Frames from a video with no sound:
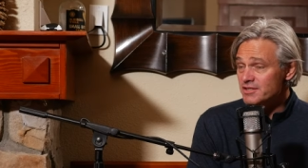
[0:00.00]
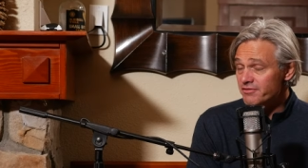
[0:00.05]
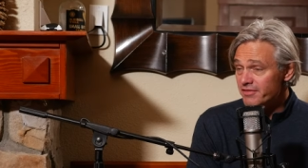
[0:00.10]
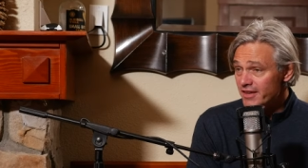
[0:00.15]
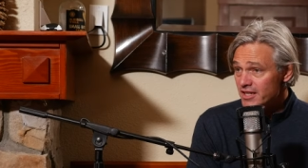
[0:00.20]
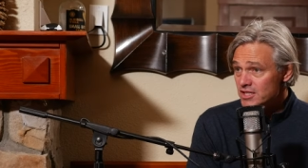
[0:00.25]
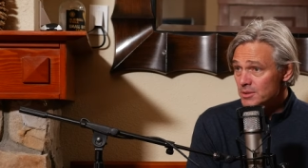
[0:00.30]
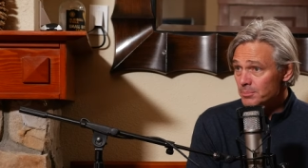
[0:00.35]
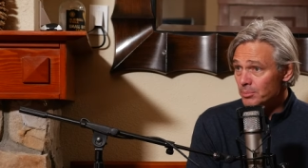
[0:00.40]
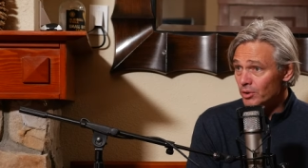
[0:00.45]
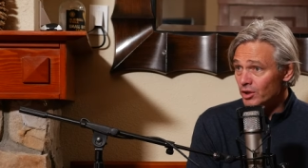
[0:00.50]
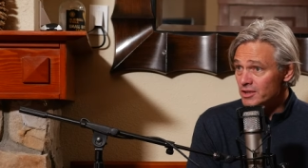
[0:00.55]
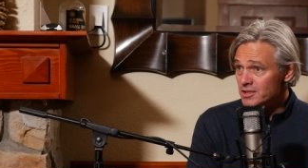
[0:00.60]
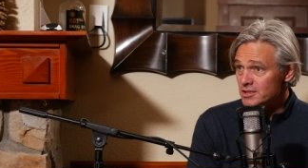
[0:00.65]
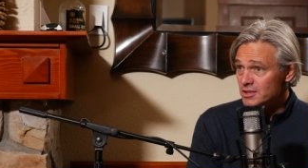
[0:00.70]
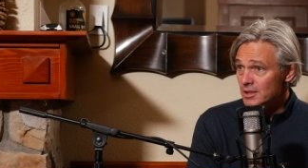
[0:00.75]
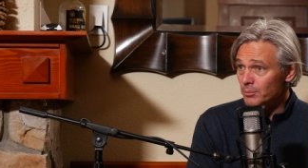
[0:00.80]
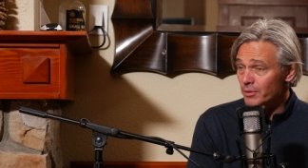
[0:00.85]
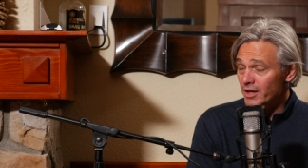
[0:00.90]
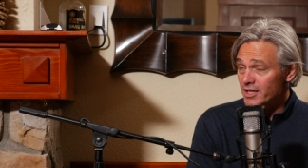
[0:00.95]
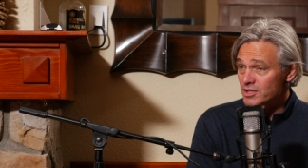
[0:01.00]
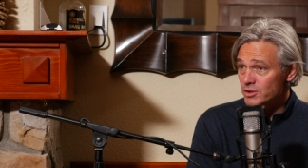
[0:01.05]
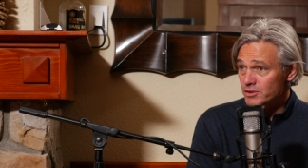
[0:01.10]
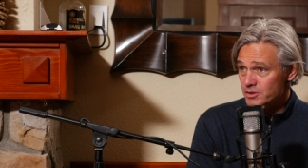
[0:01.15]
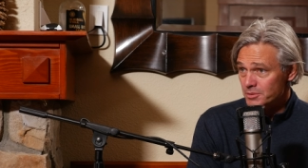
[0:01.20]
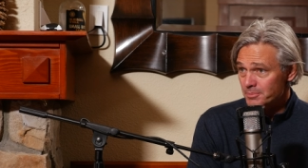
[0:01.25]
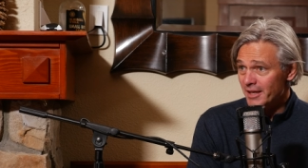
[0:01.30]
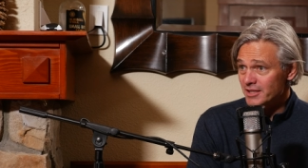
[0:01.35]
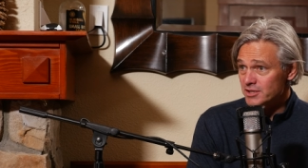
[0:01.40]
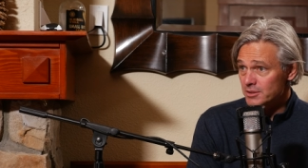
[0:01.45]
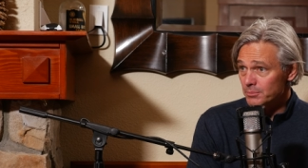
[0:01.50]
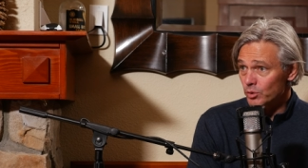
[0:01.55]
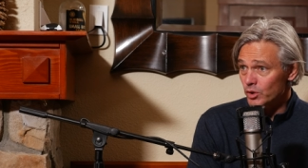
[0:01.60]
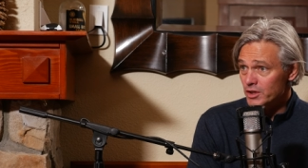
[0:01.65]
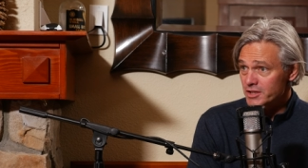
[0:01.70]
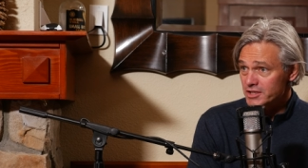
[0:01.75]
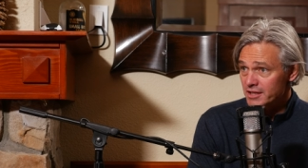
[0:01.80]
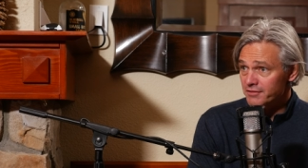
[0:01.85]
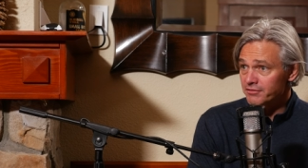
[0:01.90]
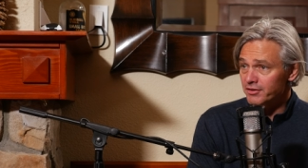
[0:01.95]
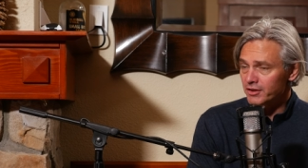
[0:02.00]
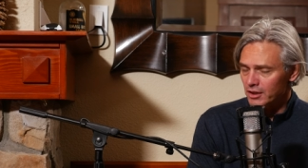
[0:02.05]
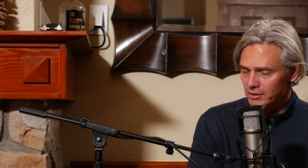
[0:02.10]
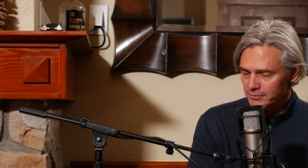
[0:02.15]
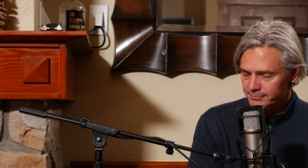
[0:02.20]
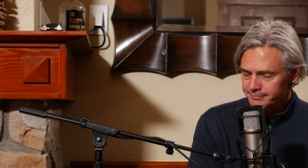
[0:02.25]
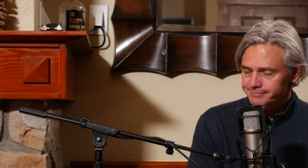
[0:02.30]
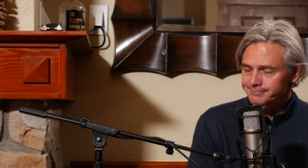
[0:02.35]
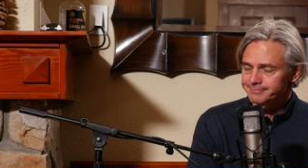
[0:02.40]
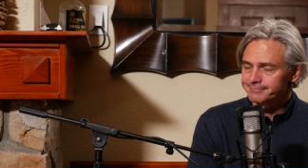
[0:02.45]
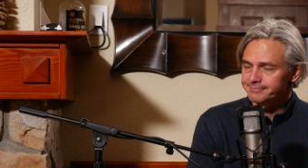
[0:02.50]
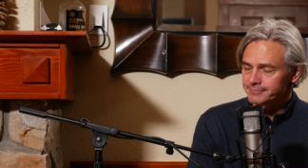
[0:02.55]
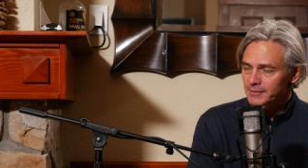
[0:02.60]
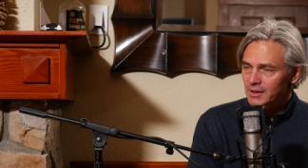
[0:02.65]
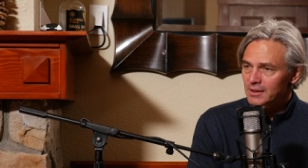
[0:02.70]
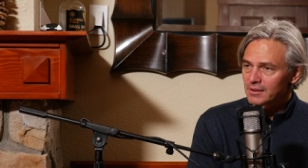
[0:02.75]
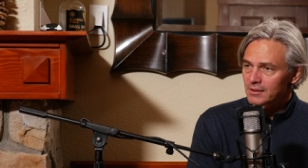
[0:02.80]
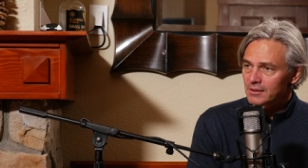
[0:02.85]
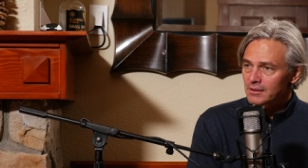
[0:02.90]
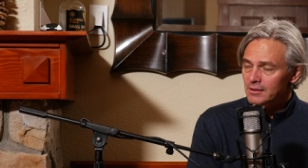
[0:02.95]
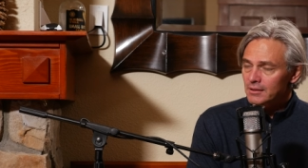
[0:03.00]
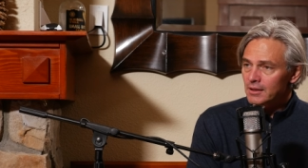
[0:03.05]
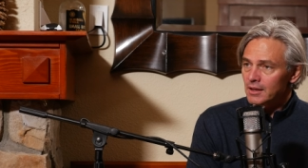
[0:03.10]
as visible in some ways, which makes and, it more. And they difficult. feel invisible too.